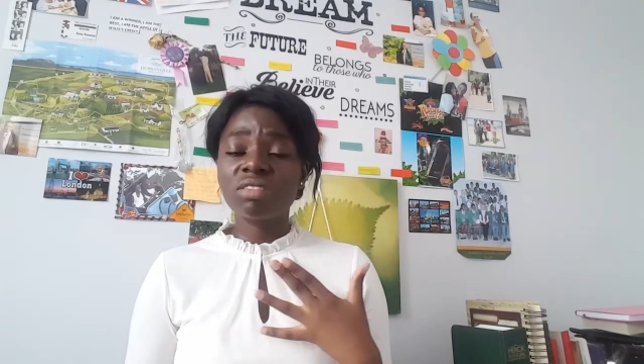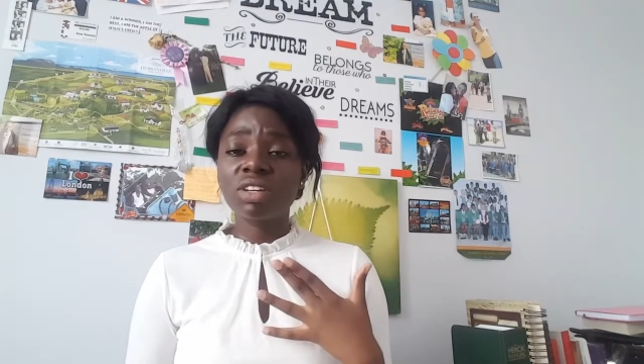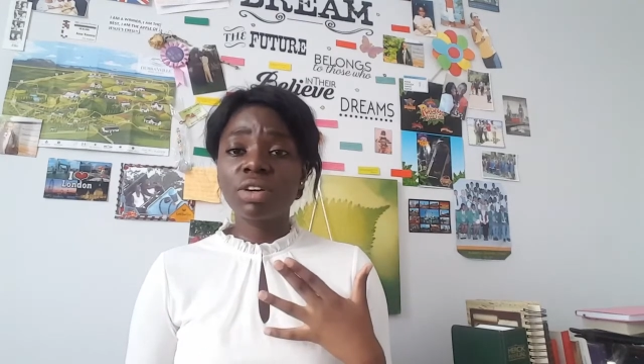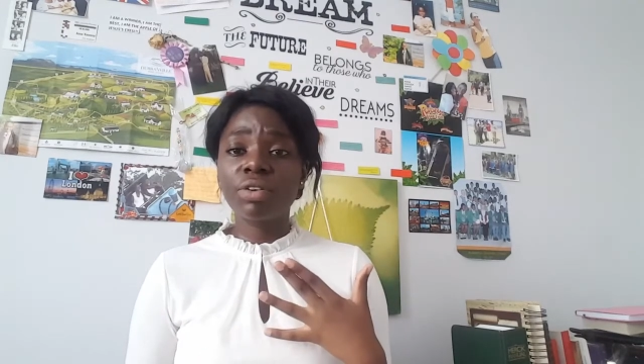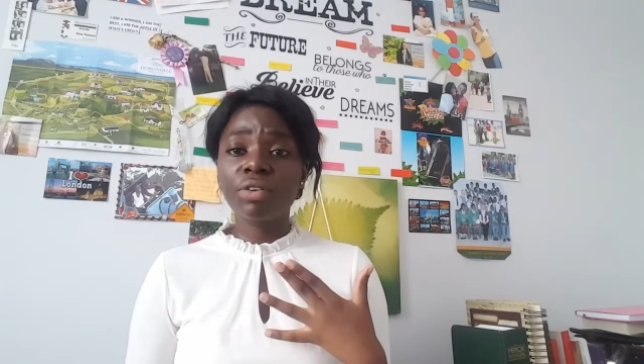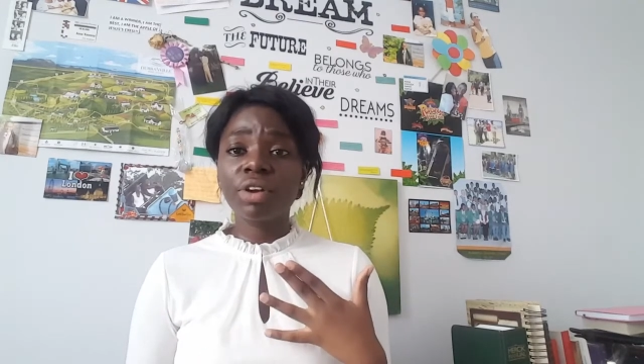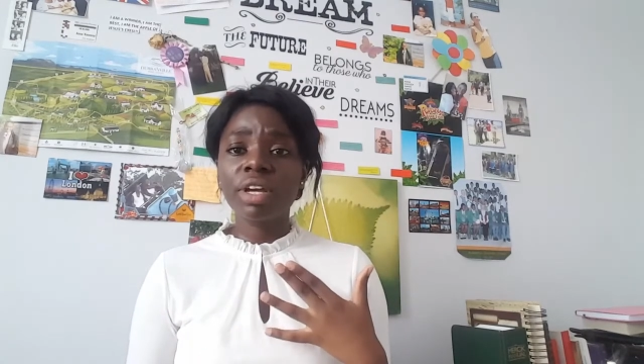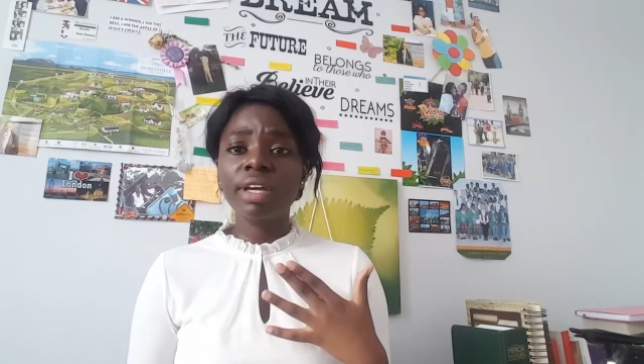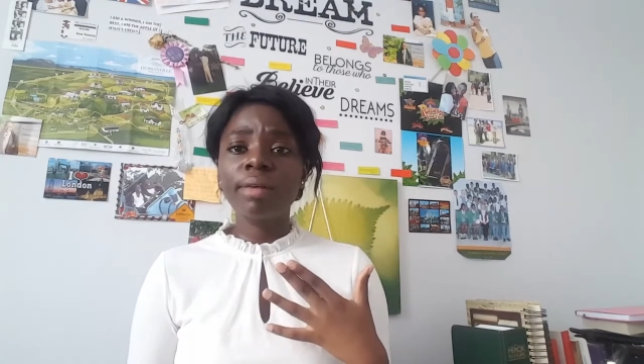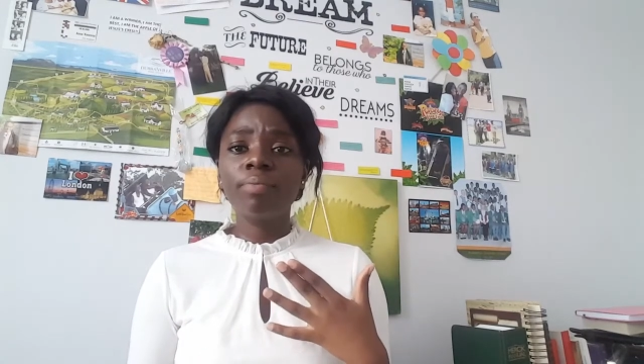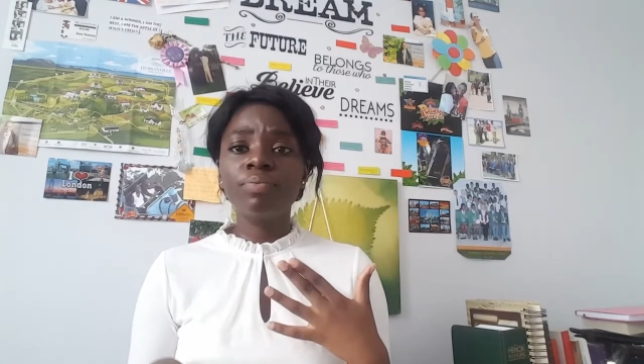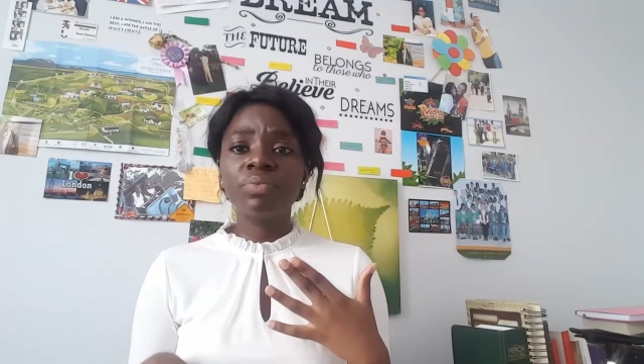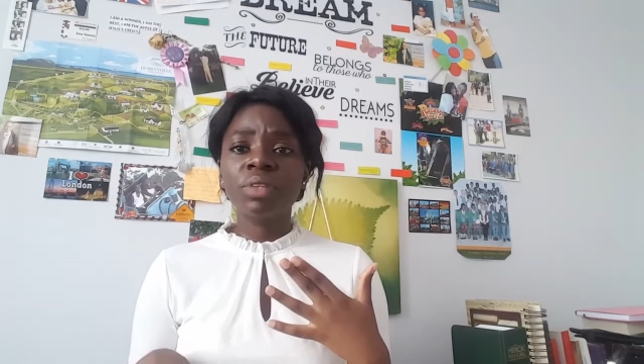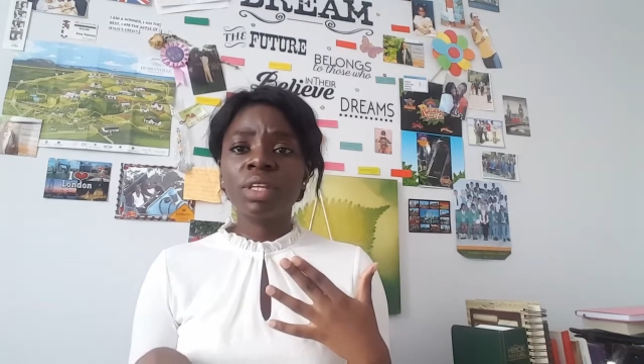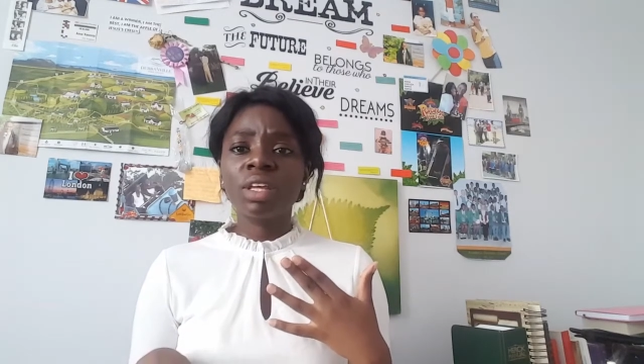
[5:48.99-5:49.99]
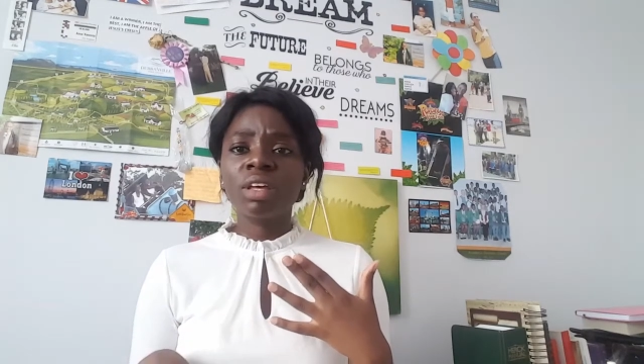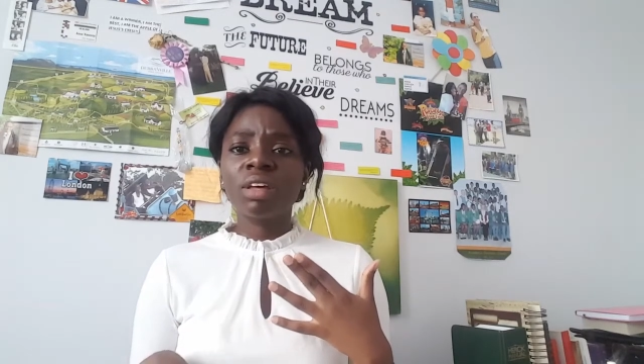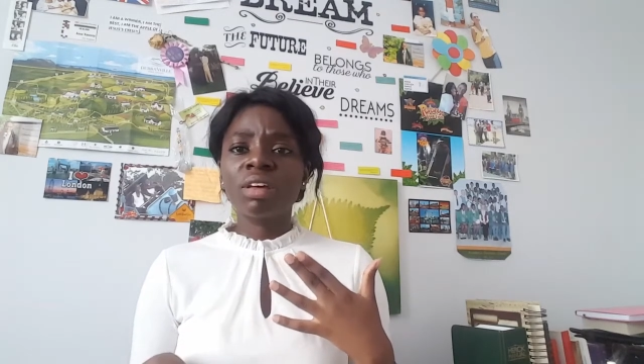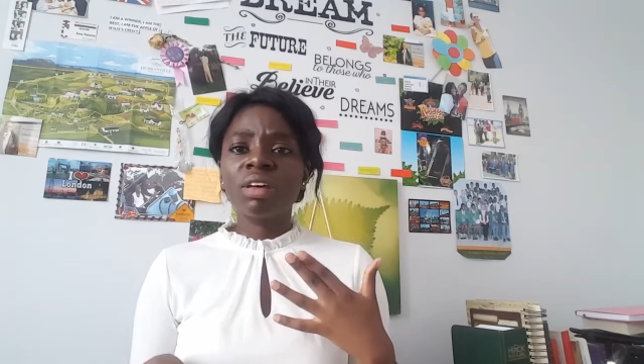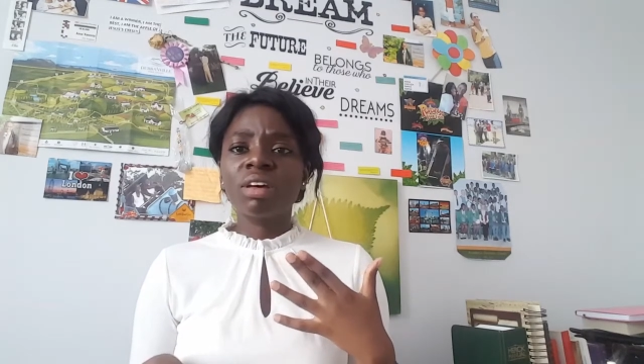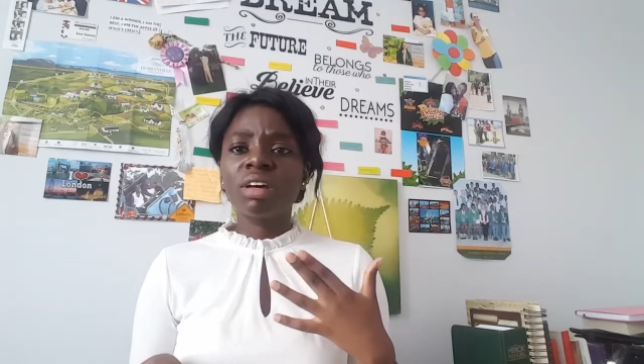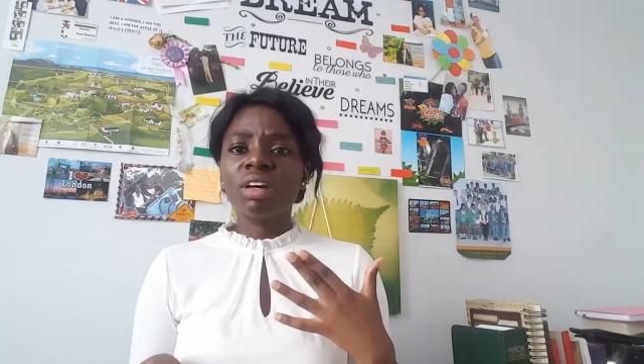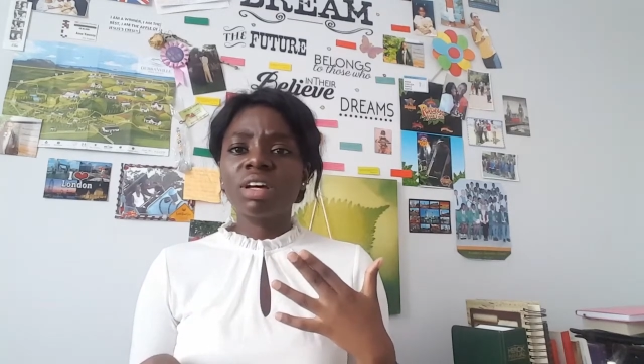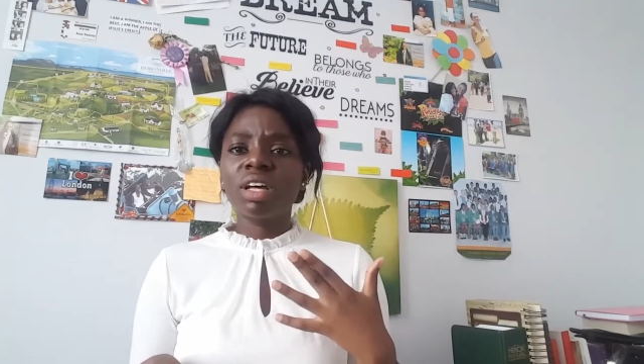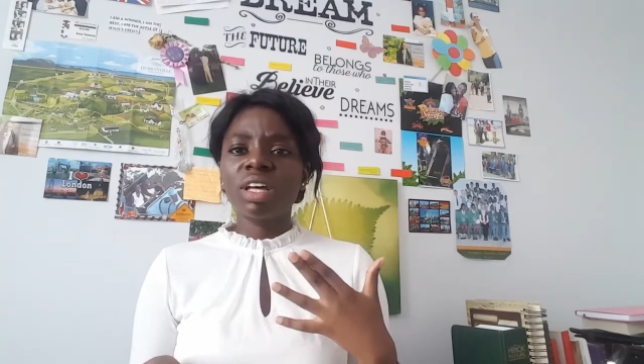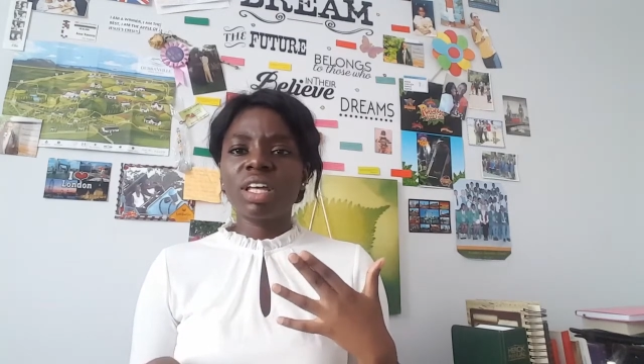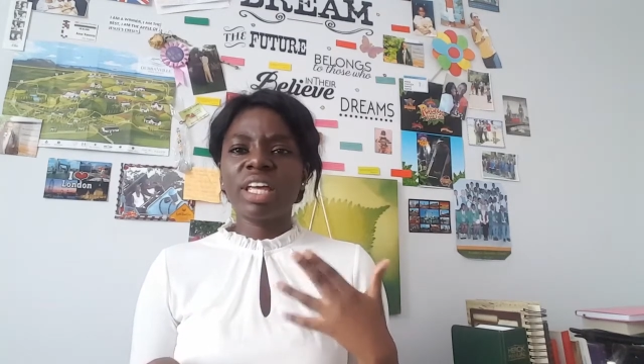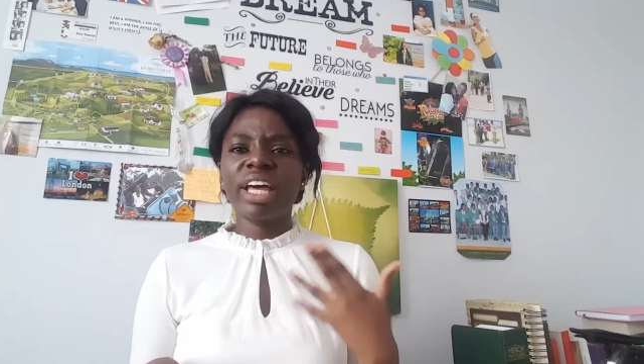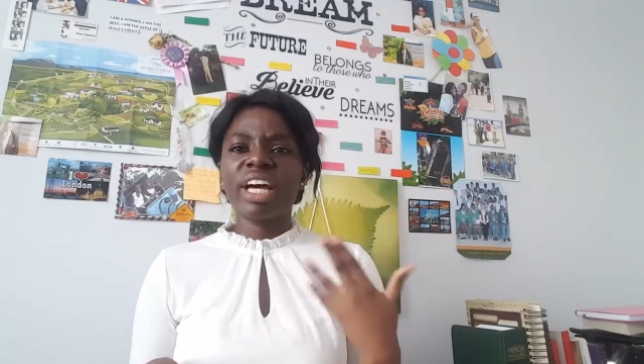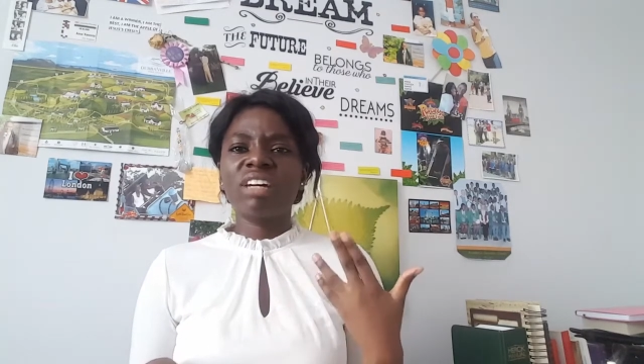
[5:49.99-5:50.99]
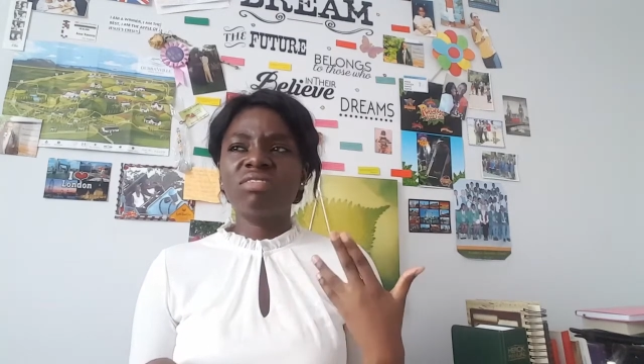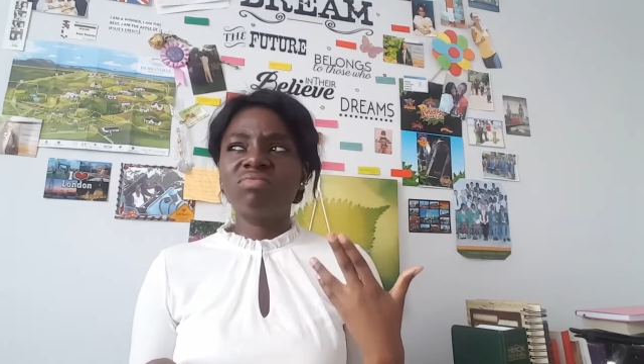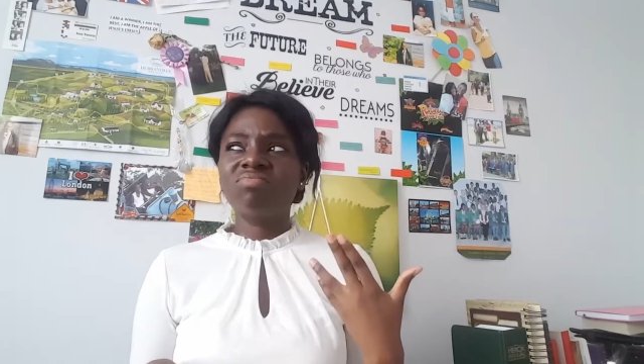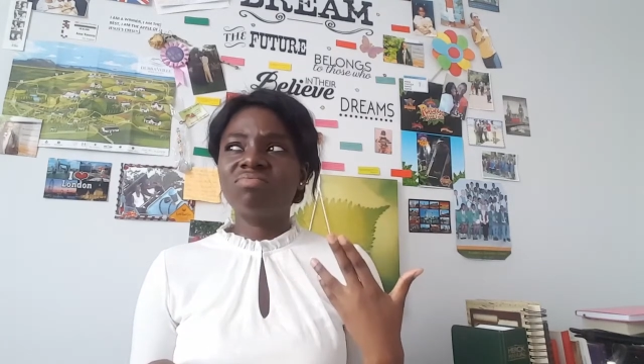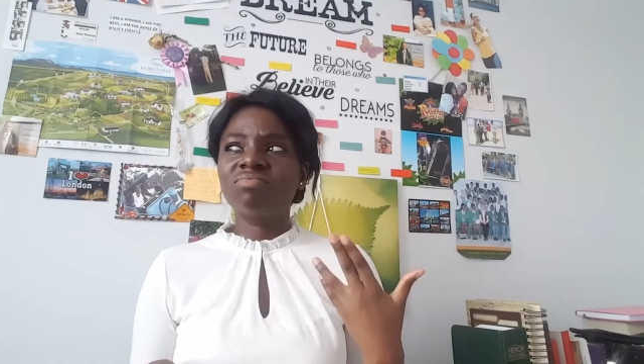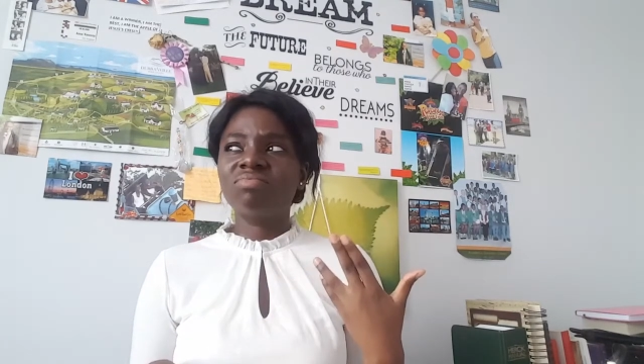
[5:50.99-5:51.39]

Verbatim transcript: degree yeah